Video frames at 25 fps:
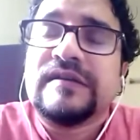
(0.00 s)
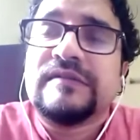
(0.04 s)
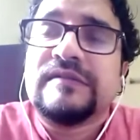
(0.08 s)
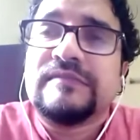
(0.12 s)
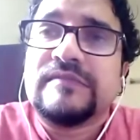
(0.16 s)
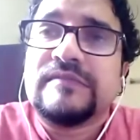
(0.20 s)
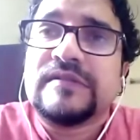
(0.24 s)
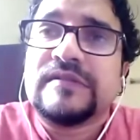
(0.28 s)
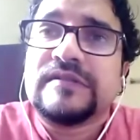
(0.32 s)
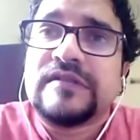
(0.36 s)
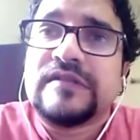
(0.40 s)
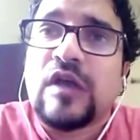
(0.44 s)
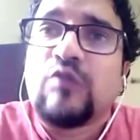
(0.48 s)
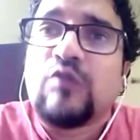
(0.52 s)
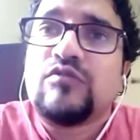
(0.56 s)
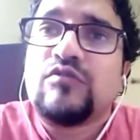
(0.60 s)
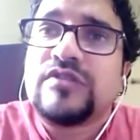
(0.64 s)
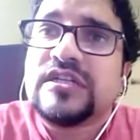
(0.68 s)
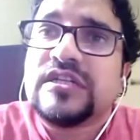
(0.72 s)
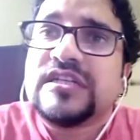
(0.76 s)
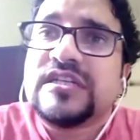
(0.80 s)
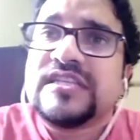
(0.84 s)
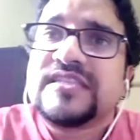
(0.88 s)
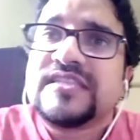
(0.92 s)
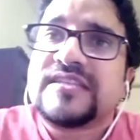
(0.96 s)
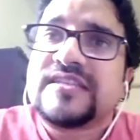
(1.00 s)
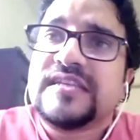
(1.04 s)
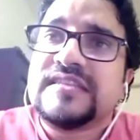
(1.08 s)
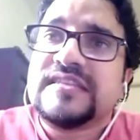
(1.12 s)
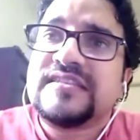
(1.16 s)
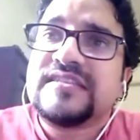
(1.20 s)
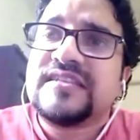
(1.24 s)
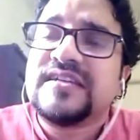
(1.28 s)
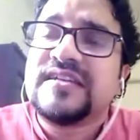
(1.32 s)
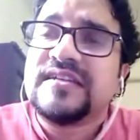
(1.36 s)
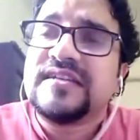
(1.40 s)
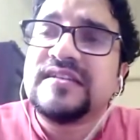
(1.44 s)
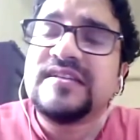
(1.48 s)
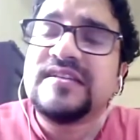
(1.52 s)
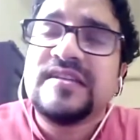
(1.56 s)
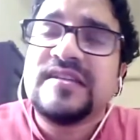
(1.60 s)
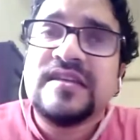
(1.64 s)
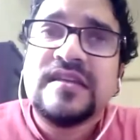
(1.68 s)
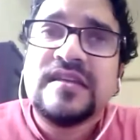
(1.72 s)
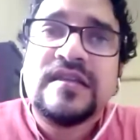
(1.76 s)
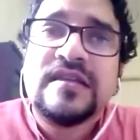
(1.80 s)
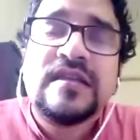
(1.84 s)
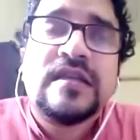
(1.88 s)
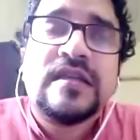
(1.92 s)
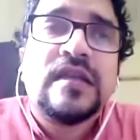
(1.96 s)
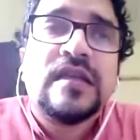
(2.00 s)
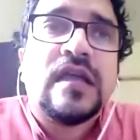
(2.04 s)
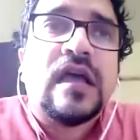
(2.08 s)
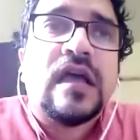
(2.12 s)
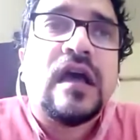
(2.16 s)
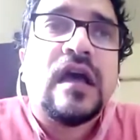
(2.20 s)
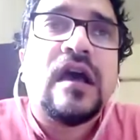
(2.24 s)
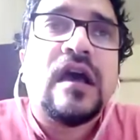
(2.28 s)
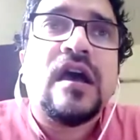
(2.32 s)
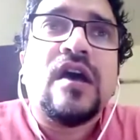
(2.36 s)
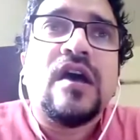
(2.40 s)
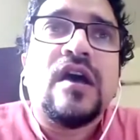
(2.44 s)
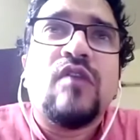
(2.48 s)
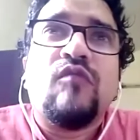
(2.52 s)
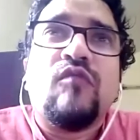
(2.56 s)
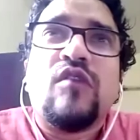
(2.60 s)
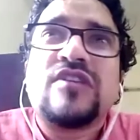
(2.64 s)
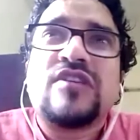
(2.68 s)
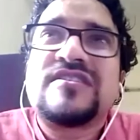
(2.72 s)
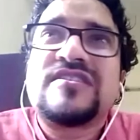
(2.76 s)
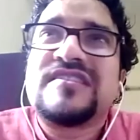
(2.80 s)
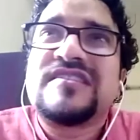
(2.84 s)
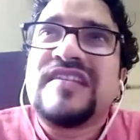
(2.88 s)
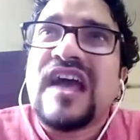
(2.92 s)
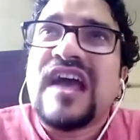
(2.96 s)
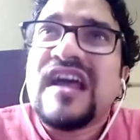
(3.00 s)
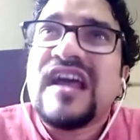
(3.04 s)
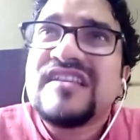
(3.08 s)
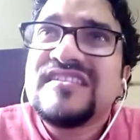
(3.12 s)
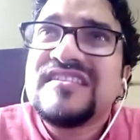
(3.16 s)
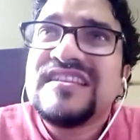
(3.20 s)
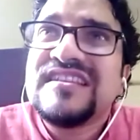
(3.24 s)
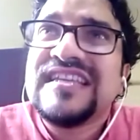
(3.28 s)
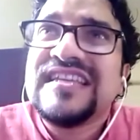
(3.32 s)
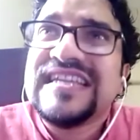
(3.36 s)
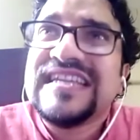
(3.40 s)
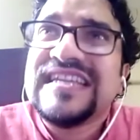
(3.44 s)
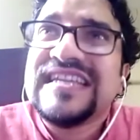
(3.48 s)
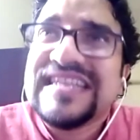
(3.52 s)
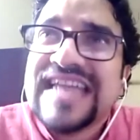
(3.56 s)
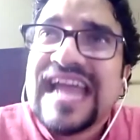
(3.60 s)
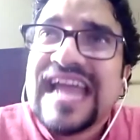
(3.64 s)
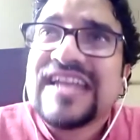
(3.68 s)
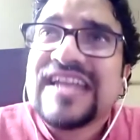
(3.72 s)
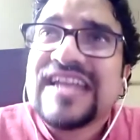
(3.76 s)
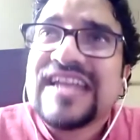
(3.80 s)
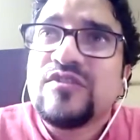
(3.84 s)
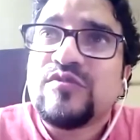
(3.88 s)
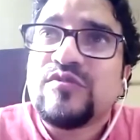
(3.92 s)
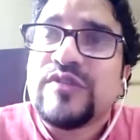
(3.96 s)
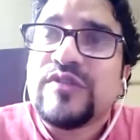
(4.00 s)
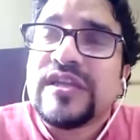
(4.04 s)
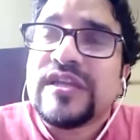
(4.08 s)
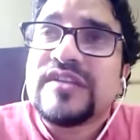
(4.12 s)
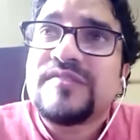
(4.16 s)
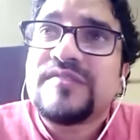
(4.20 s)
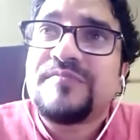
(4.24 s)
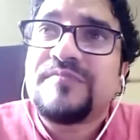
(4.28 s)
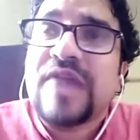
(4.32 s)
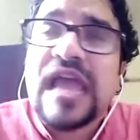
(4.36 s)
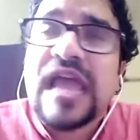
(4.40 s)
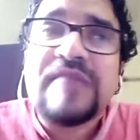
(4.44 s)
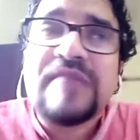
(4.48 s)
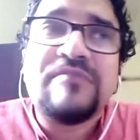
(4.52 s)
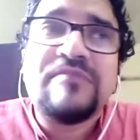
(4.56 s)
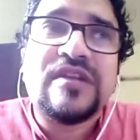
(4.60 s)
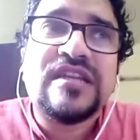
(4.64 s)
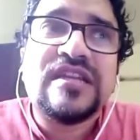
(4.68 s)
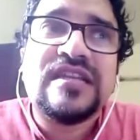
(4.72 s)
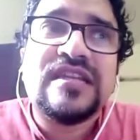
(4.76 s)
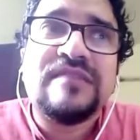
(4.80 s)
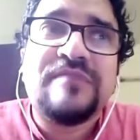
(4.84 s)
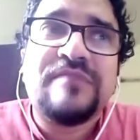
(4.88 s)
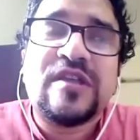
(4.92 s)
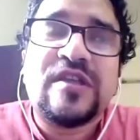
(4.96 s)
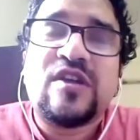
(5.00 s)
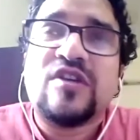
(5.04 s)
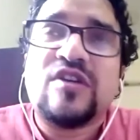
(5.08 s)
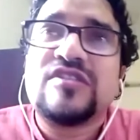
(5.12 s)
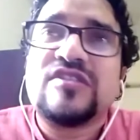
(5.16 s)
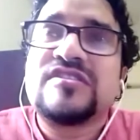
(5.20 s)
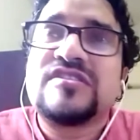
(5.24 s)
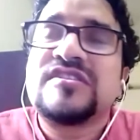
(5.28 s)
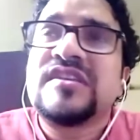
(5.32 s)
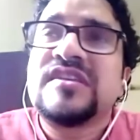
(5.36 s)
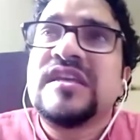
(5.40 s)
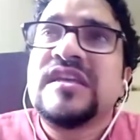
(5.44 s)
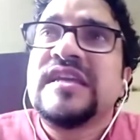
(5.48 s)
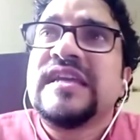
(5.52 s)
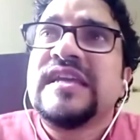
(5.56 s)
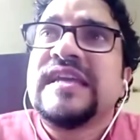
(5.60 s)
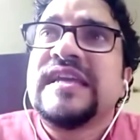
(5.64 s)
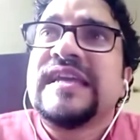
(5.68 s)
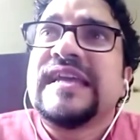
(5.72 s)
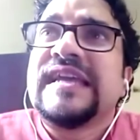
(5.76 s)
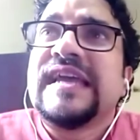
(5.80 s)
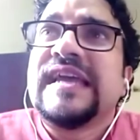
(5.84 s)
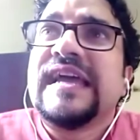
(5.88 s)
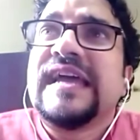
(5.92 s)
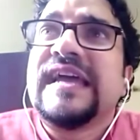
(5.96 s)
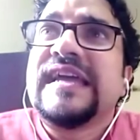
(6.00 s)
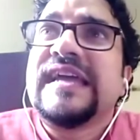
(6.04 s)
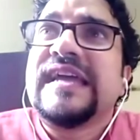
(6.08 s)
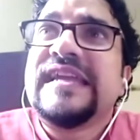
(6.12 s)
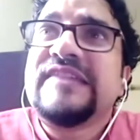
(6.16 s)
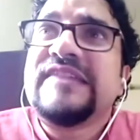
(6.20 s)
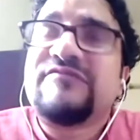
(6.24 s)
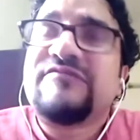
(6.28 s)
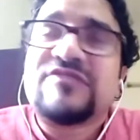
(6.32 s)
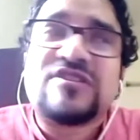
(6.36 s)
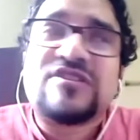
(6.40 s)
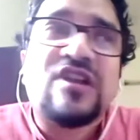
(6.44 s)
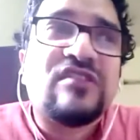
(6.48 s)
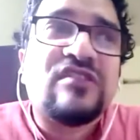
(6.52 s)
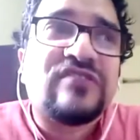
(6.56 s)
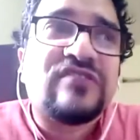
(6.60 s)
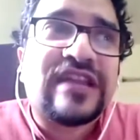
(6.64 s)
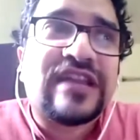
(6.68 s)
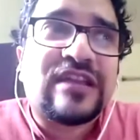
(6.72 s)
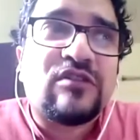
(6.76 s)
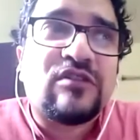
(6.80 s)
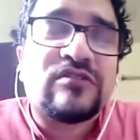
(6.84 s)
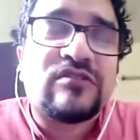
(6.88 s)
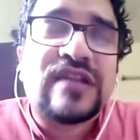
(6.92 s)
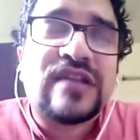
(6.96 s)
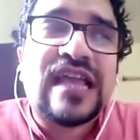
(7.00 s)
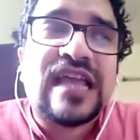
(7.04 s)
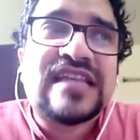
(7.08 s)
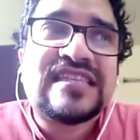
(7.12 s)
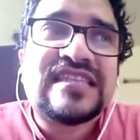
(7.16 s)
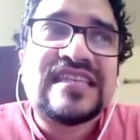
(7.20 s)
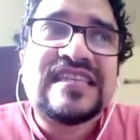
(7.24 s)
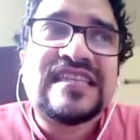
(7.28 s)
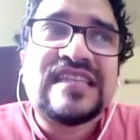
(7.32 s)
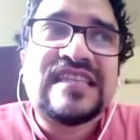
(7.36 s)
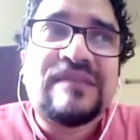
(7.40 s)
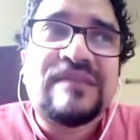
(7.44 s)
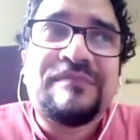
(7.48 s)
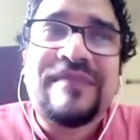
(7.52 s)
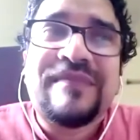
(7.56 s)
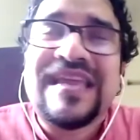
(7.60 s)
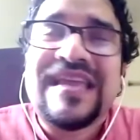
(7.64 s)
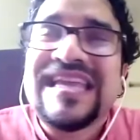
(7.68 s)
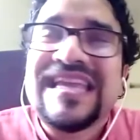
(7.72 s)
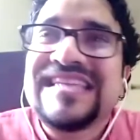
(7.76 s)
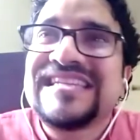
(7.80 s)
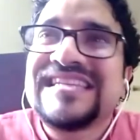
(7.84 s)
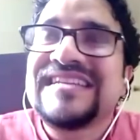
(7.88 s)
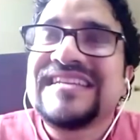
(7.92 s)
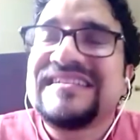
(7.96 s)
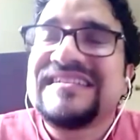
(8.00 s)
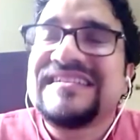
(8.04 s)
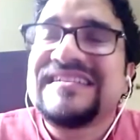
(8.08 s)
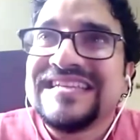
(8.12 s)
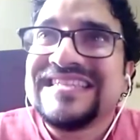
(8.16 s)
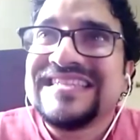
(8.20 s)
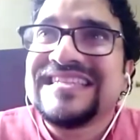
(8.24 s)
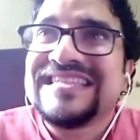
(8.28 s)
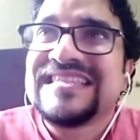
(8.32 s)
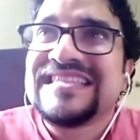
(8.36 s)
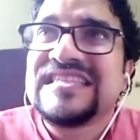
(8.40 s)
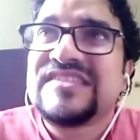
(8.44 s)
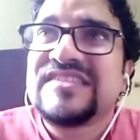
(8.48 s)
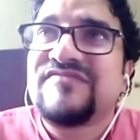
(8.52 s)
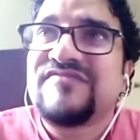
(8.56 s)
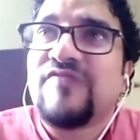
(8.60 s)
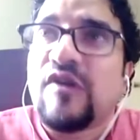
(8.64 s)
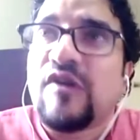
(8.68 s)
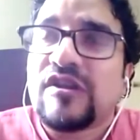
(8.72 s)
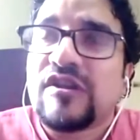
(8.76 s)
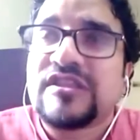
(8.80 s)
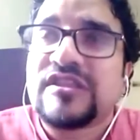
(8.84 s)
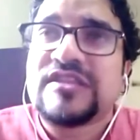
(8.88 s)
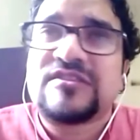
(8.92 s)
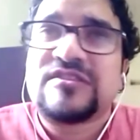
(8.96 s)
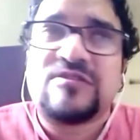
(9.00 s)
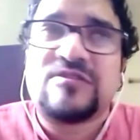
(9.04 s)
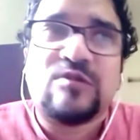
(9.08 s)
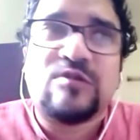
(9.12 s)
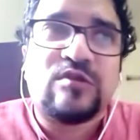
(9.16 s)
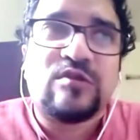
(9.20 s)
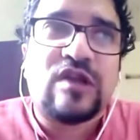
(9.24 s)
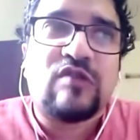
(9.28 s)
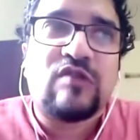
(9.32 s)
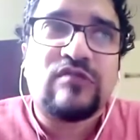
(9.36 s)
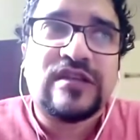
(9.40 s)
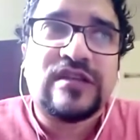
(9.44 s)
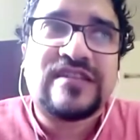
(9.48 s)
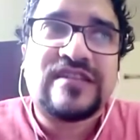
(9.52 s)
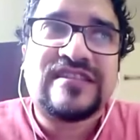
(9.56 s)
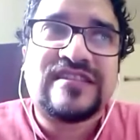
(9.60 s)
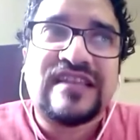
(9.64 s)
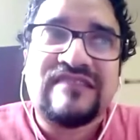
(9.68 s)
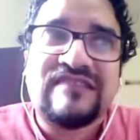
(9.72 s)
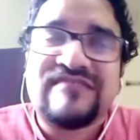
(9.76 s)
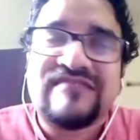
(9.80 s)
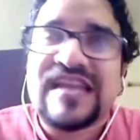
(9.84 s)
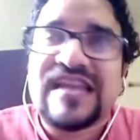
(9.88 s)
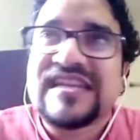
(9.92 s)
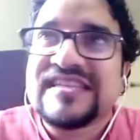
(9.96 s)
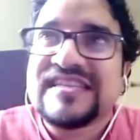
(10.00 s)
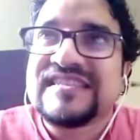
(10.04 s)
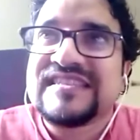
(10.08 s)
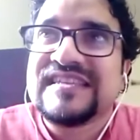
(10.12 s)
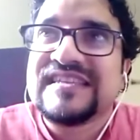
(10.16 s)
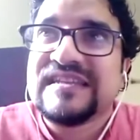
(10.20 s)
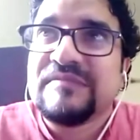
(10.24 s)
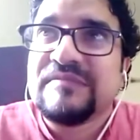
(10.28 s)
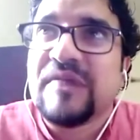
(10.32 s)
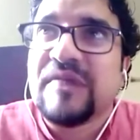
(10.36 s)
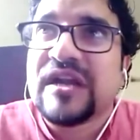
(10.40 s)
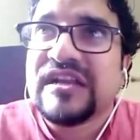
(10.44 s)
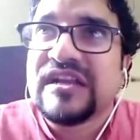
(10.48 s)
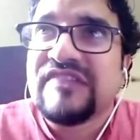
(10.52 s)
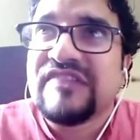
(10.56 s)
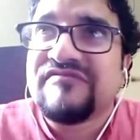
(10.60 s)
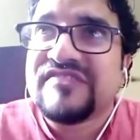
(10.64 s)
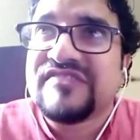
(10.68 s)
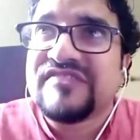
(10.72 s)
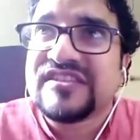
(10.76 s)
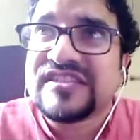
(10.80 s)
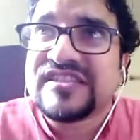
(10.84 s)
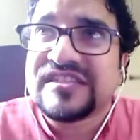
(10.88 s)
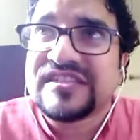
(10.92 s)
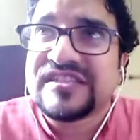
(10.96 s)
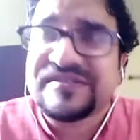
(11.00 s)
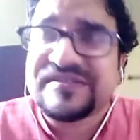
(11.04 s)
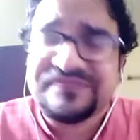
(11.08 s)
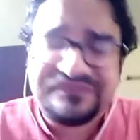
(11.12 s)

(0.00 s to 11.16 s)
downturn is concerned was largely inadequate, primarily because it was not recognizing the major reasons for the slowdown itself, that is the demand deficit.